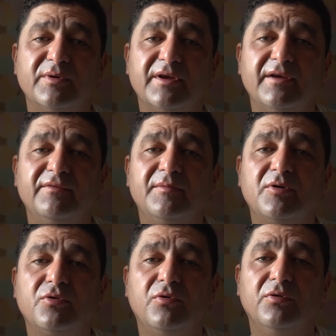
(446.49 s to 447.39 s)
we gave them a
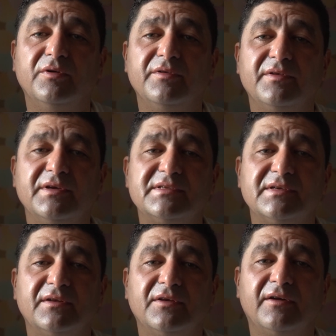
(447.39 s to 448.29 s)
call and they
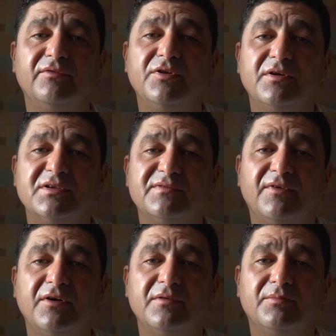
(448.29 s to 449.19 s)
said, "Everything is
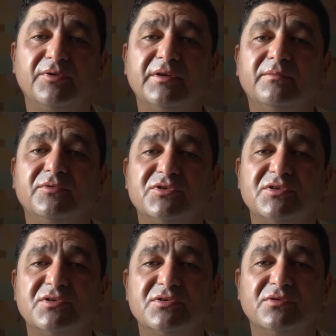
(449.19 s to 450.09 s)
fine.
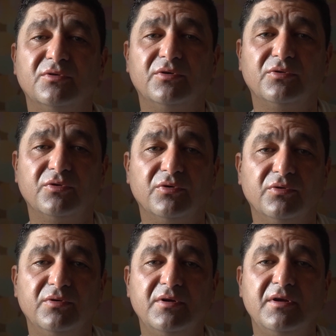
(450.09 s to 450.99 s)
Princess is a loyal girl.